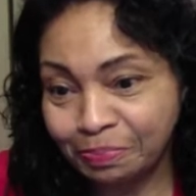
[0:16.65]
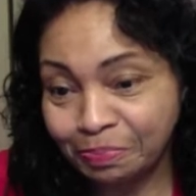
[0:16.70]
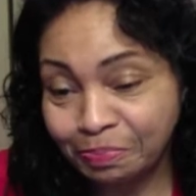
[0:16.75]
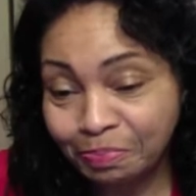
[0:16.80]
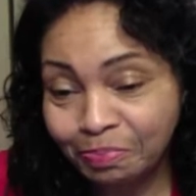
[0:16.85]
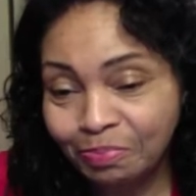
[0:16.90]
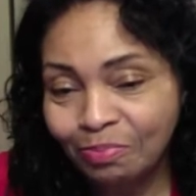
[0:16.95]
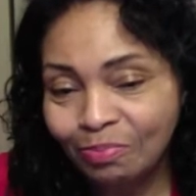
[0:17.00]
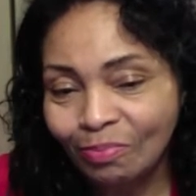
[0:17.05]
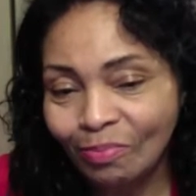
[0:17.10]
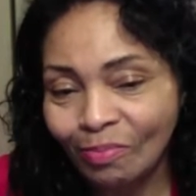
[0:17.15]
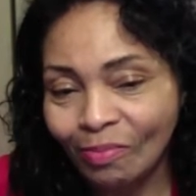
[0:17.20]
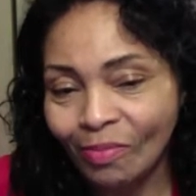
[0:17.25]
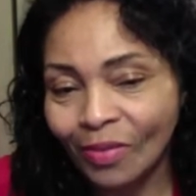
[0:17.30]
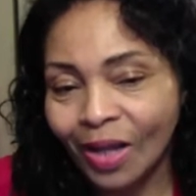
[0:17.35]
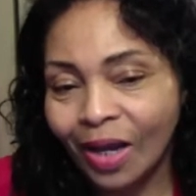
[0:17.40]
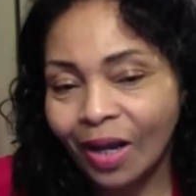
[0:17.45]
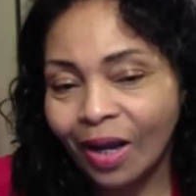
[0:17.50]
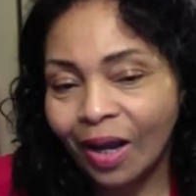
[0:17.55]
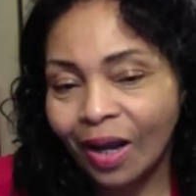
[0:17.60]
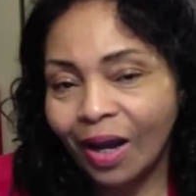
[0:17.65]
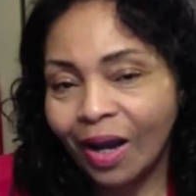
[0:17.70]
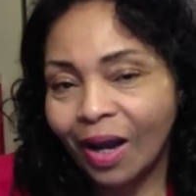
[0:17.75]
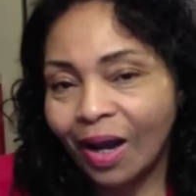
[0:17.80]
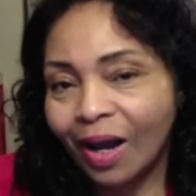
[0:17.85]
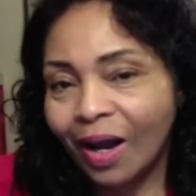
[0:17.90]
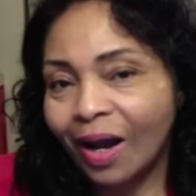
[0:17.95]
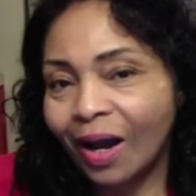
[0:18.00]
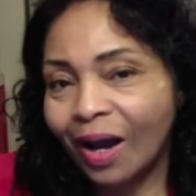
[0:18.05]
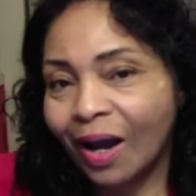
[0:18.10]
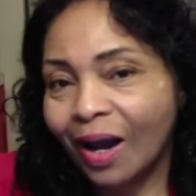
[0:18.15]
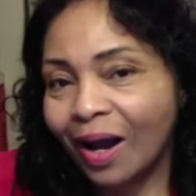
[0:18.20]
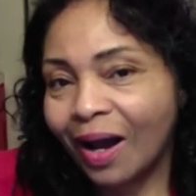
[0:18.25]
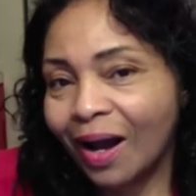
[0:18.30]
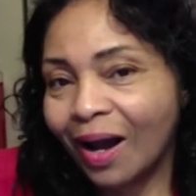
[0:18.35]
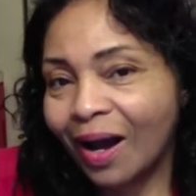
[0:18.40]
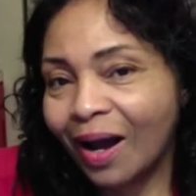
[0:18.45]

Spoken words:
No one is speaking in this clip.